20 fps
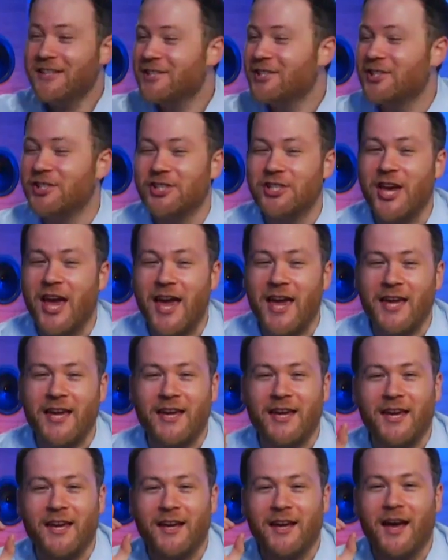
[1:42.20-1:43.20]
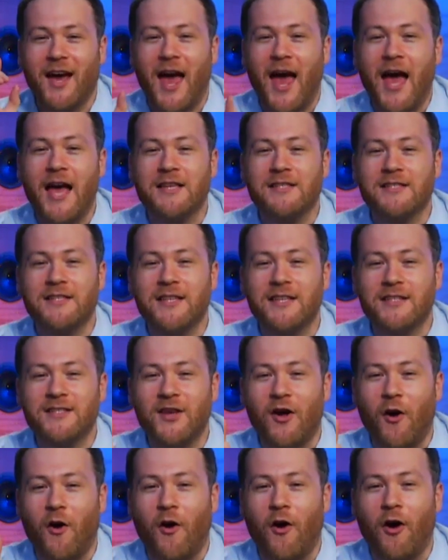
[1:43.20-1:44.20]
much. Jake, has this
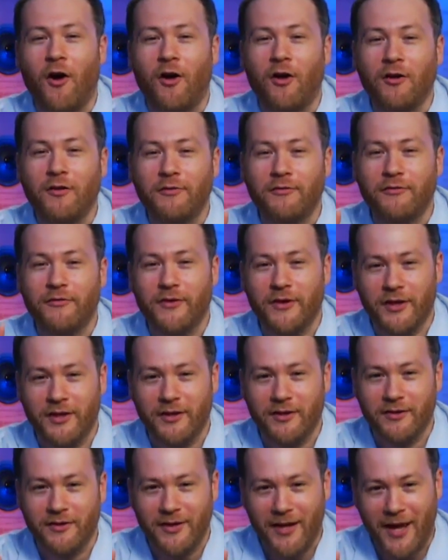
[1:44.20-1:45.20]
all figured